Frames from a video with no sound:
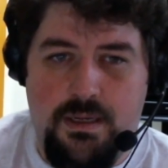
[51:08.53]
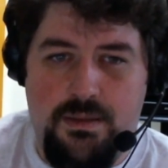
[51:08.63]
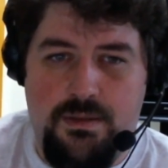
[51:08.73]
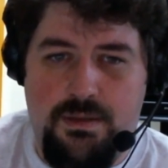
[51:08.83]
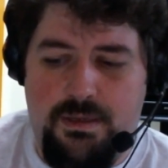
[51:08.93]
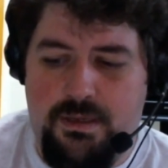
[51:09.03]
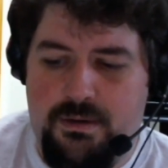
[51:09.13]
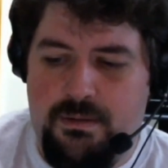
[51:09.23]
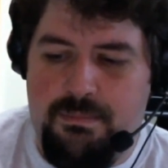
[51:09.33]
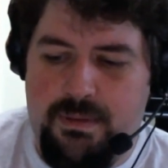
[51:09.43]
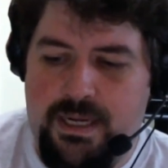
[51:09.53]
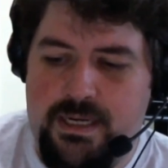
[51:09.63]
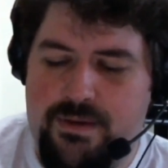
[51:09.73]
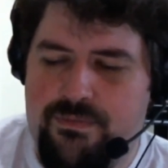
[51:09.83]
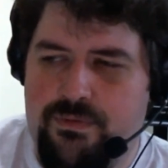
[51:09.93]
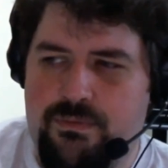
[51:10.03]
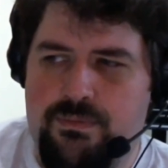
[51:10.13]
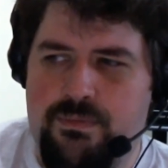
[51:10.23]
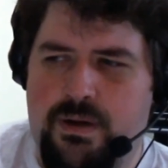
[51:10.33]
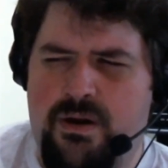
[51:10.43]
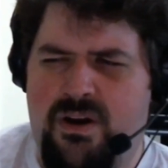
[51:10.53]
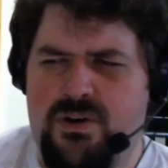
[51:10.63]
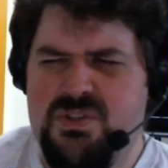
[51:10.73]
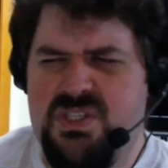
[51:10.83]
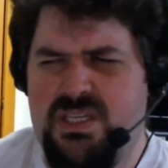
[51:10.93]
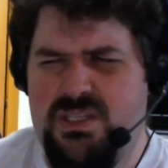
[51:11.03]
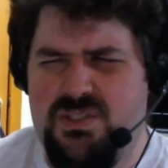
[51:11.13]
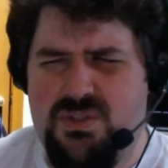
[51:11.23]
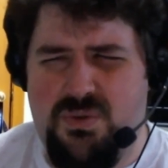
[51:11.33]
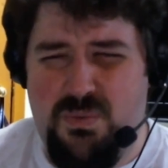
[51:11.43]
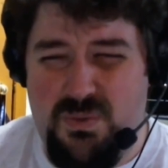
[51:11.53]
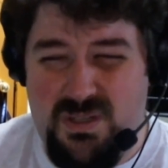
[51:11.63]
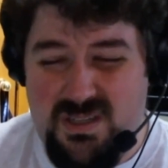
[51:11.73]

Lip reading: They are planning to have an RC soon.